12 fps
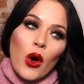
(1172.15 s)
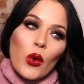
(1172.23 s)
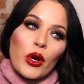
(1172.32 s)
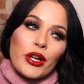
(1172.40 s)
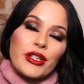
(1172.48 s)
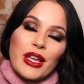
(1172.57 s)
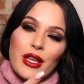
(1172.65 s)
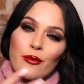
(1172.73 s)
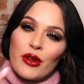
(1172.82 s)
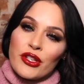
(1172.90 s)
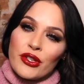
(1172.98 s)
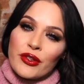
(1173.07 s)
or taking
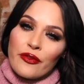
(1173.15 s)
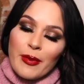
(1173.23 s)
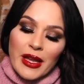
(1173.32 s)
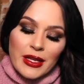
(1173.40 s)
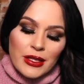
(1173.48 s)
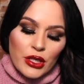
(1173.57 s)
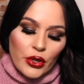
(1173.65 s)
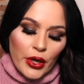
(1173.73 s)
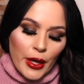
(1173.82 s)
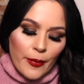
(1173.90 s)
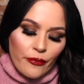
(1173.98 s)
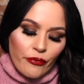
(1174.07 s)
pictures for my
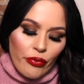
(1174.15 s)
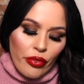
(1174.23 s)
Instagram,